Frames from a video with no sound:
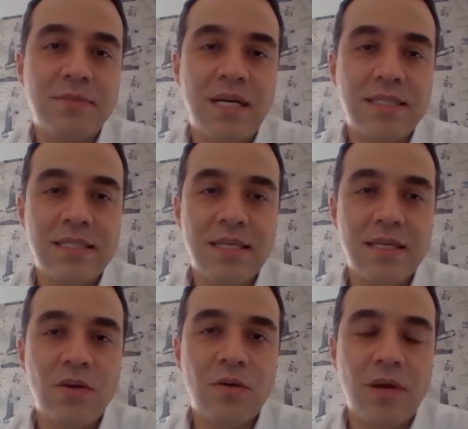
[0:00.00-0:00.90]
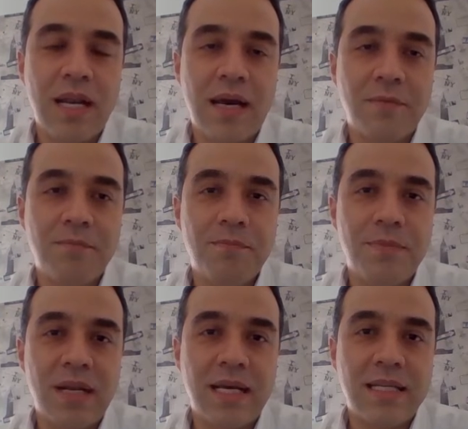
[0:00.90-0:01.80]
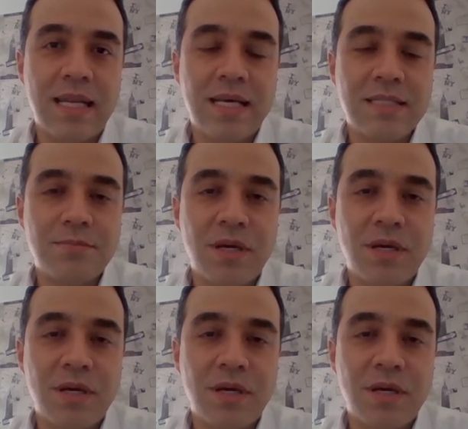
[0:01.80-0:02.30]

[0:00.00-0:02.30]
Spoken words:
being incorporated in the system.